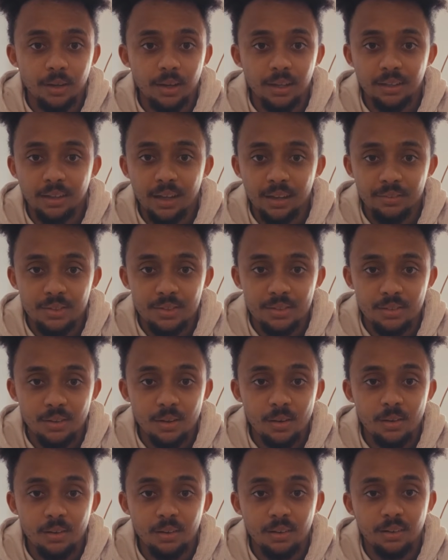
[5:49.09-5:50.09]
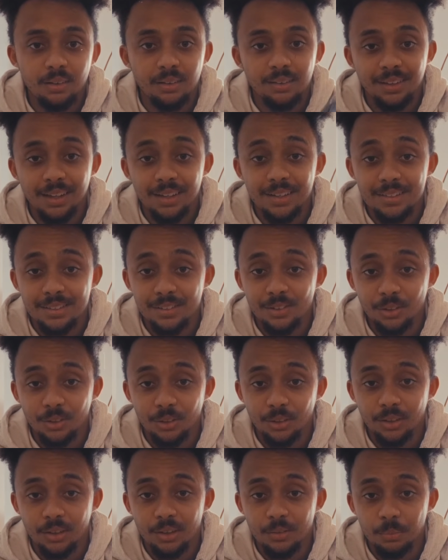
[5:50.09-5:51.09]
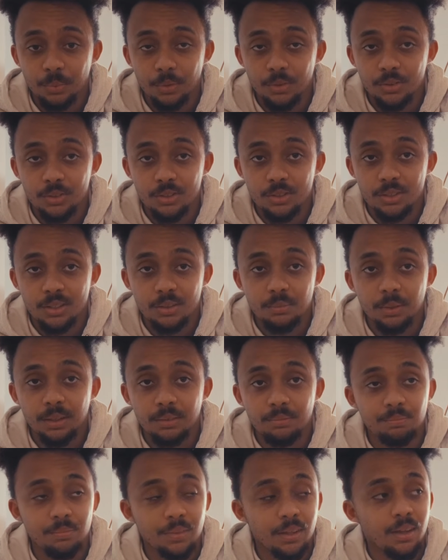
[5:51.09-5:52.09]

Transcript: And if it's not, then it's not good enough, because you're just going to be